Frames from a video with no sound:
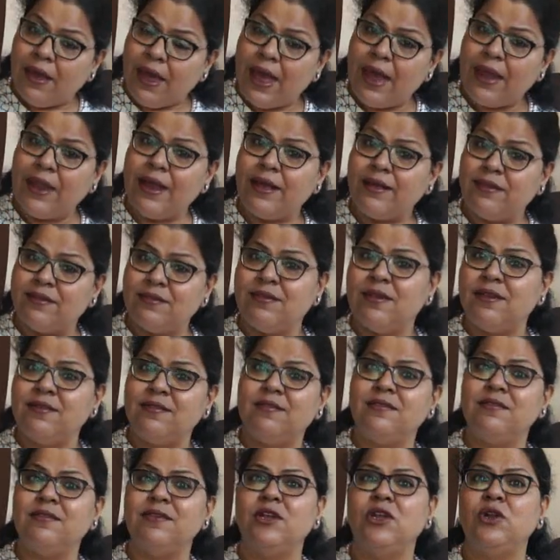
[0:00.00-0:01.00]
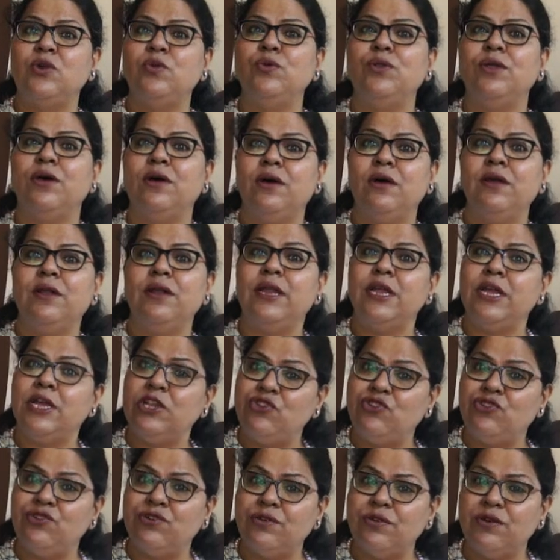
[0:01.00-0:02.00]
an access to the
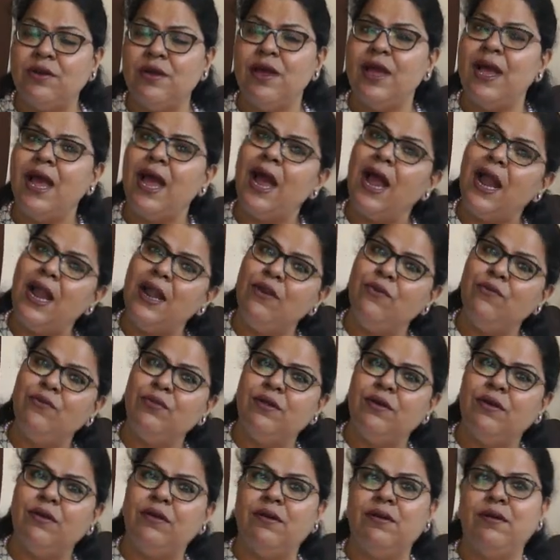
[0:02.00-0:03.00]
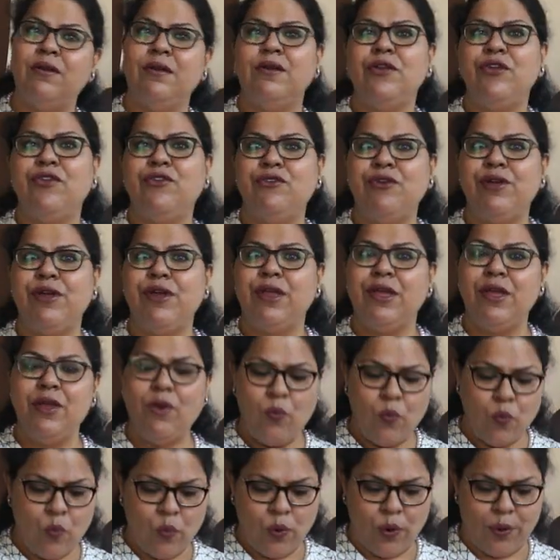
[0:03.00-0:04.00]
nature and to the literary
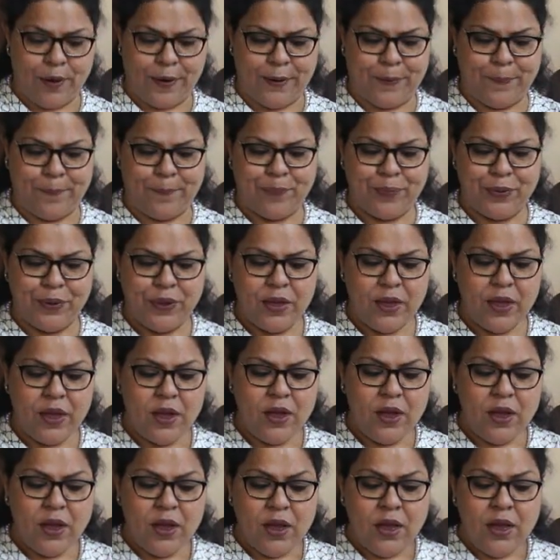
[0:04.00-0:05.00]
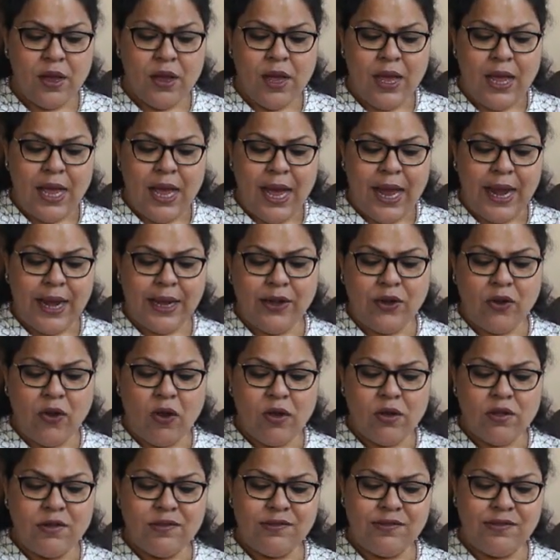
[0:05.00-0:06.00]
work. At
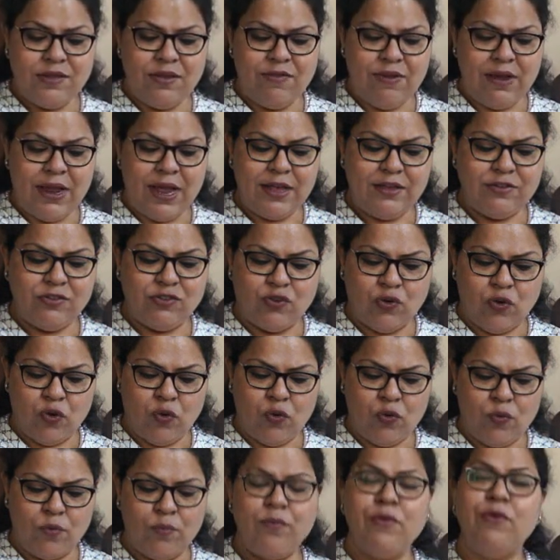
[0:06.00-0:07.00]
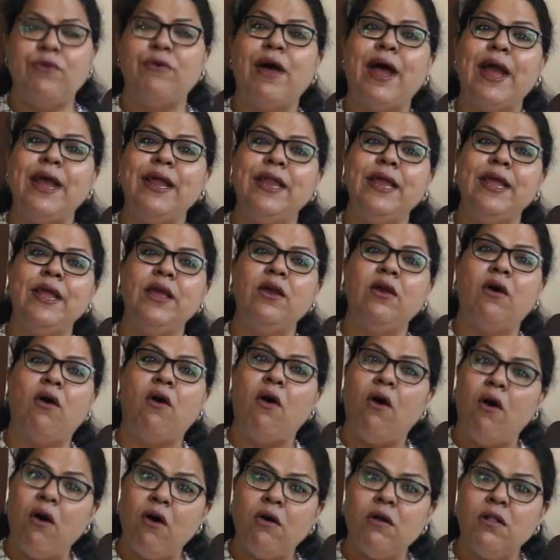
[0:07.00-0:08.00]
dawn, civilized dome, riding
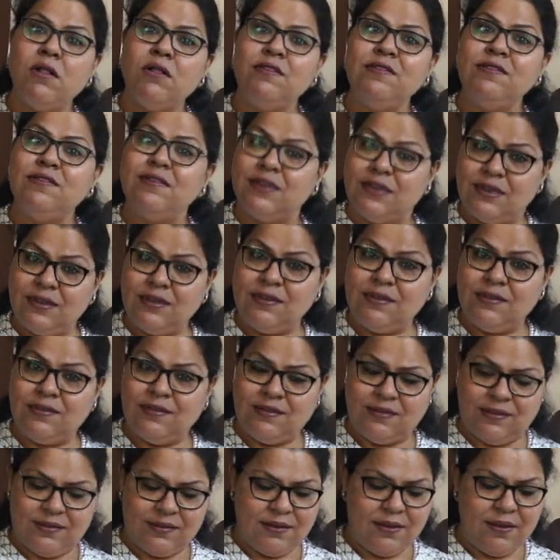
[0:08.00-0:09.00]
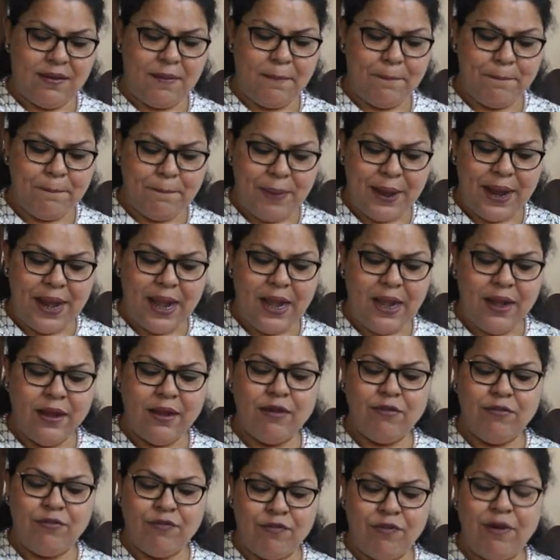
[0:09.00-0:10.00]
all cities,
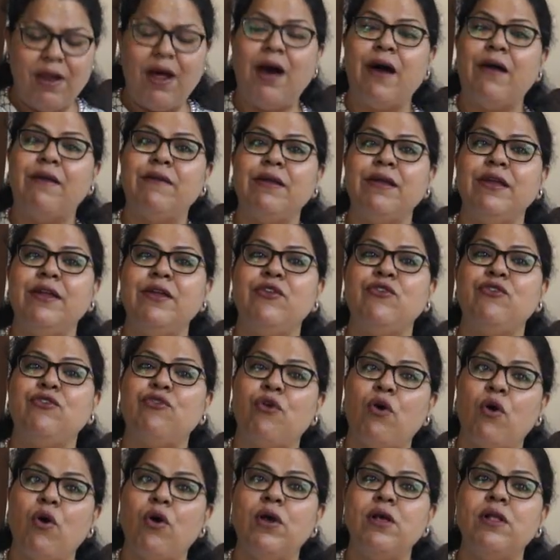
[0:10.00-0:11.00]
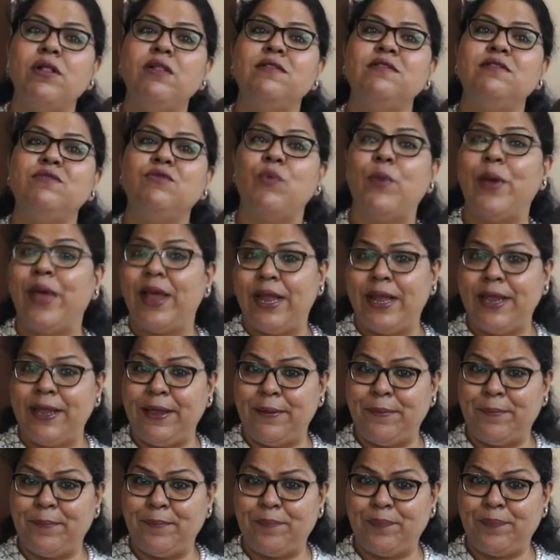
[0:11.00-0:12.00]
belled flowery Troy's
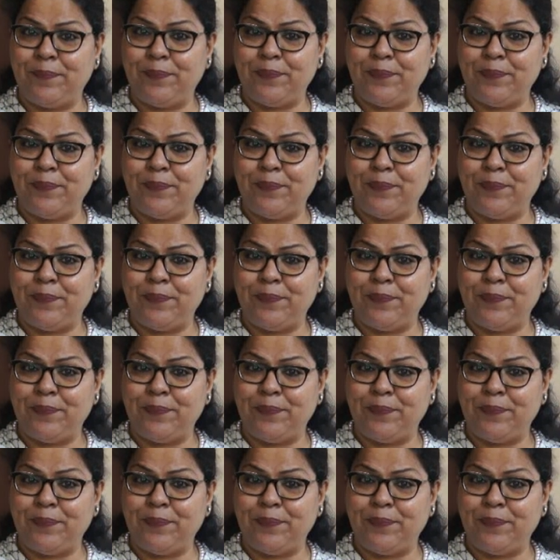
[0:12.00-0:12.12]
valley.